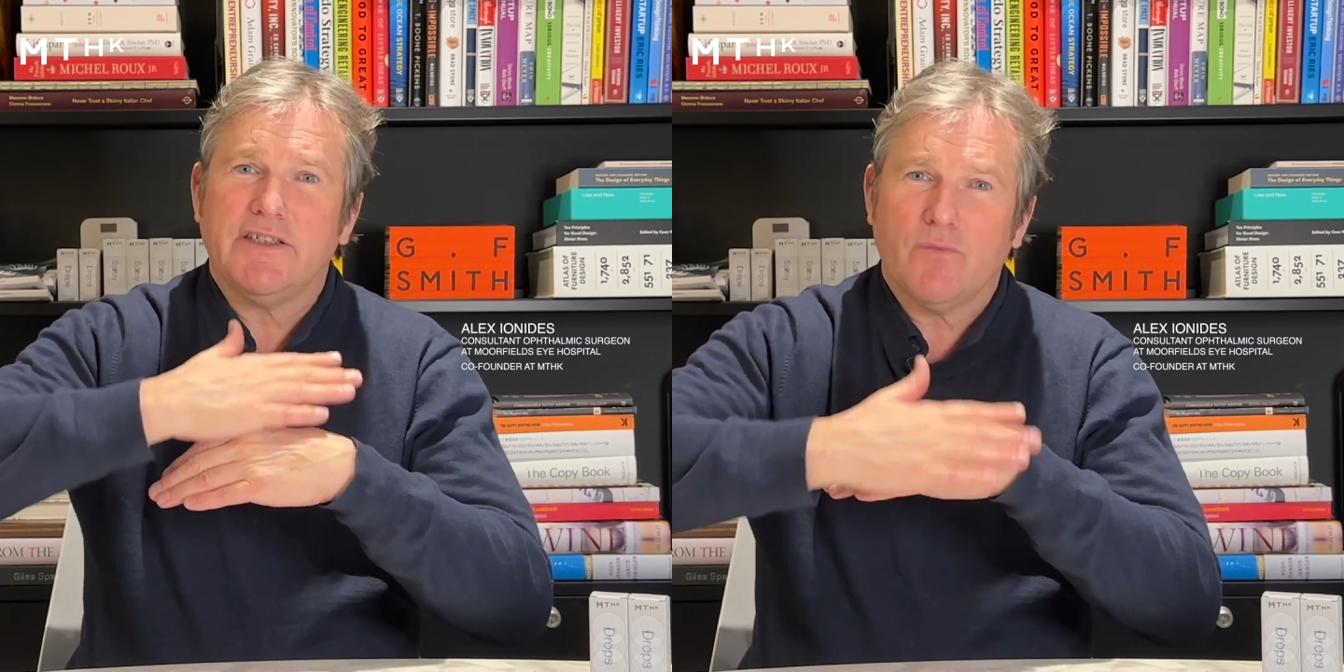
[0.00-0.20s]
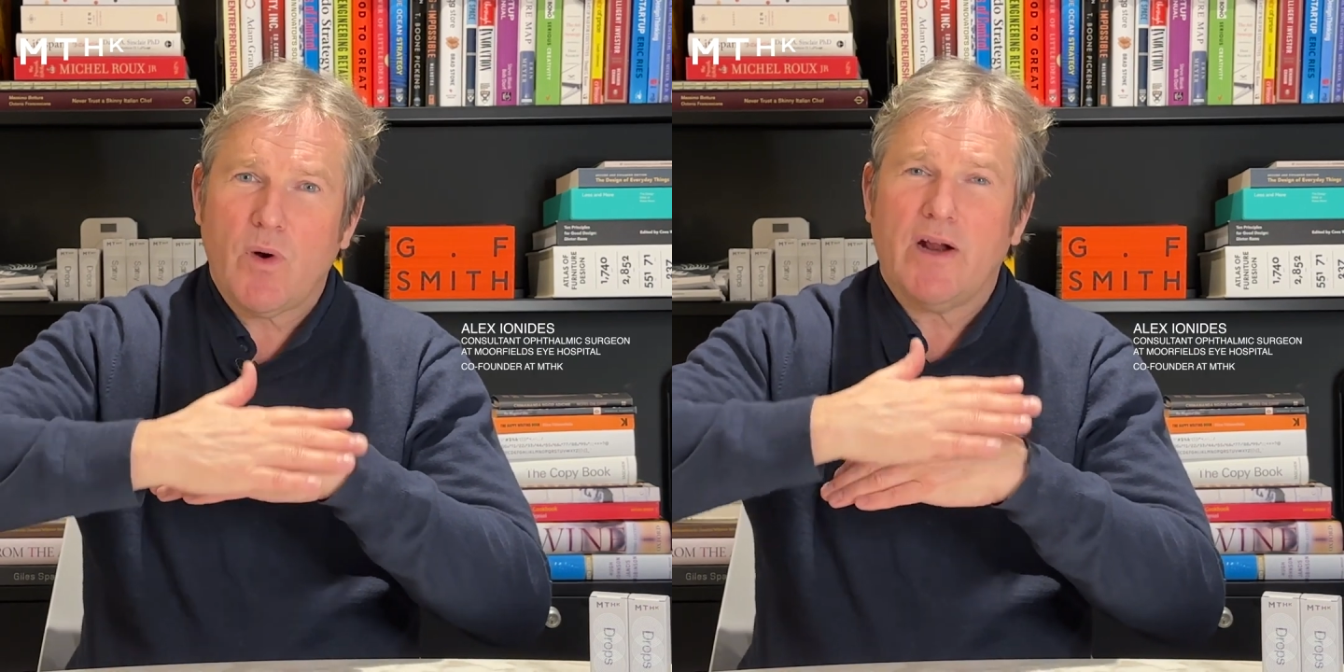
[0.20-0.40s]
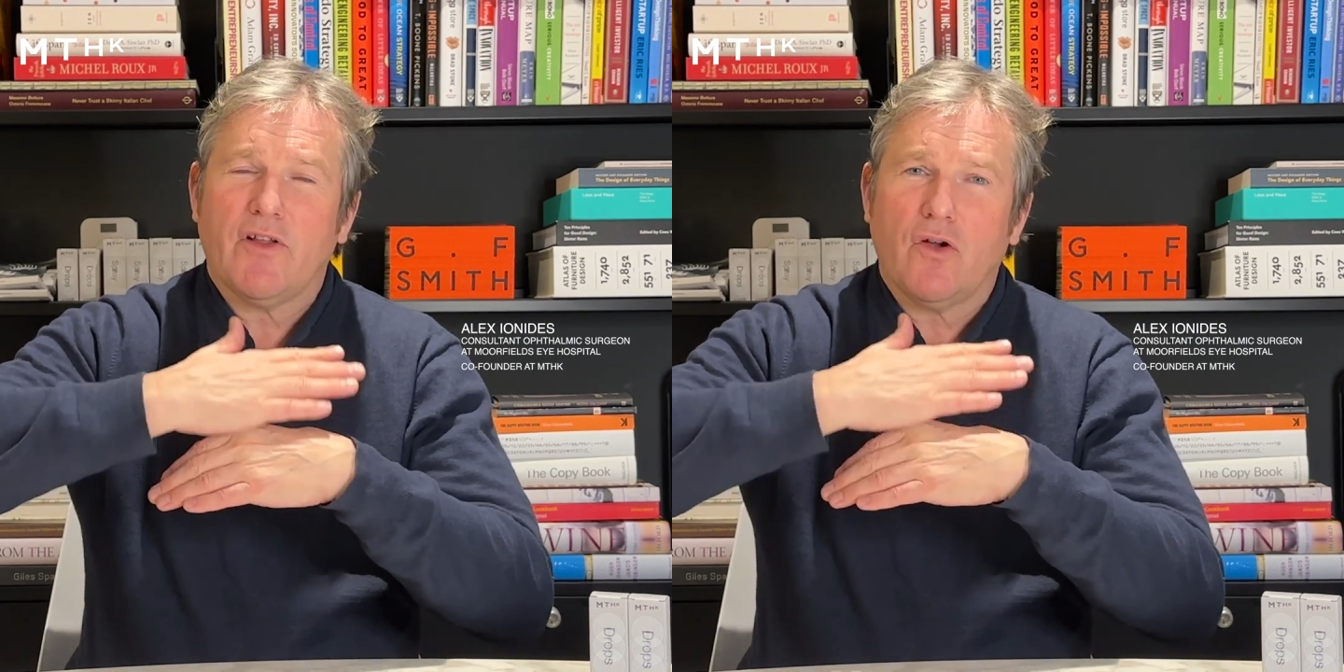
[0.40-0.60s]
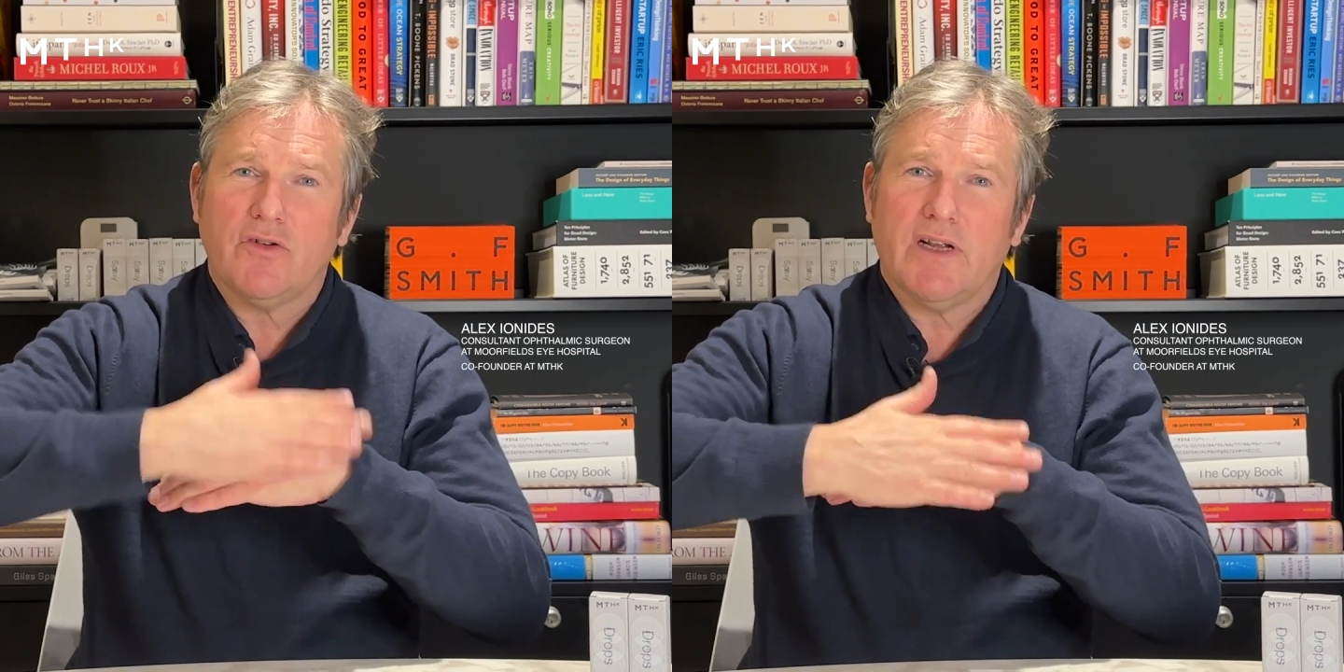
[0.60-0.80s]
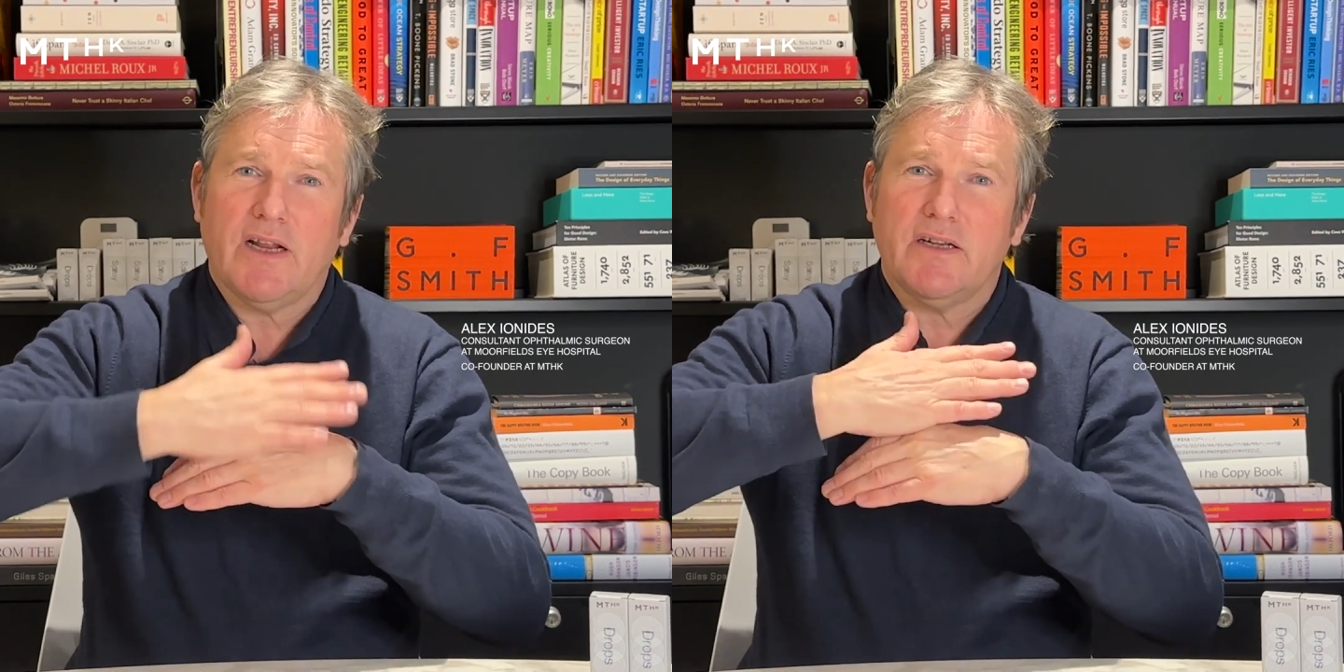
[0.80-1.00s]
of wearing the
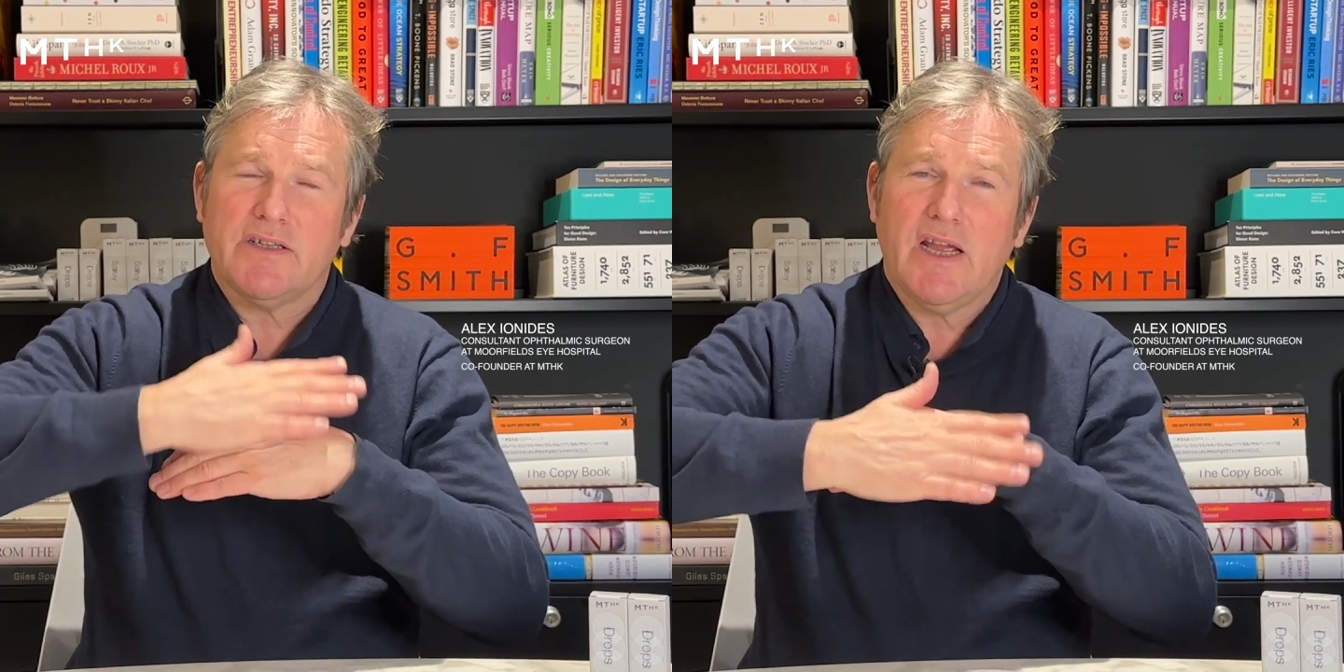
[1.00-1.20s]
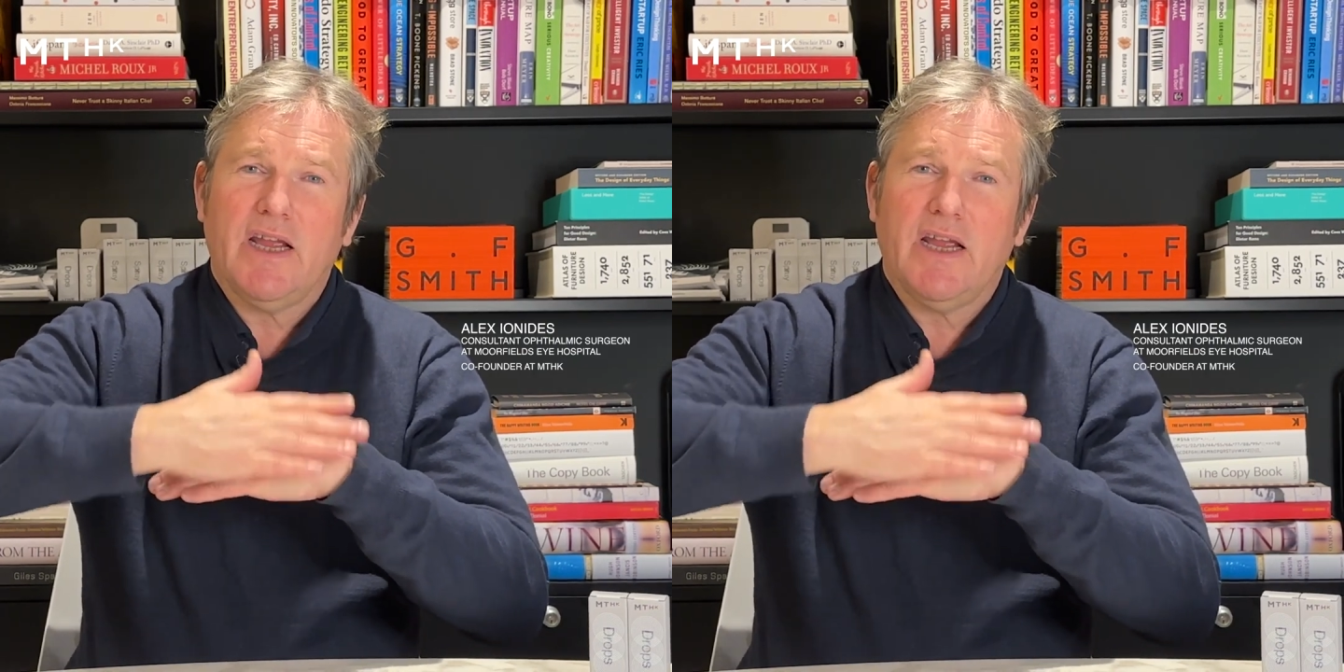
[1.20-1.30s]
contact lens,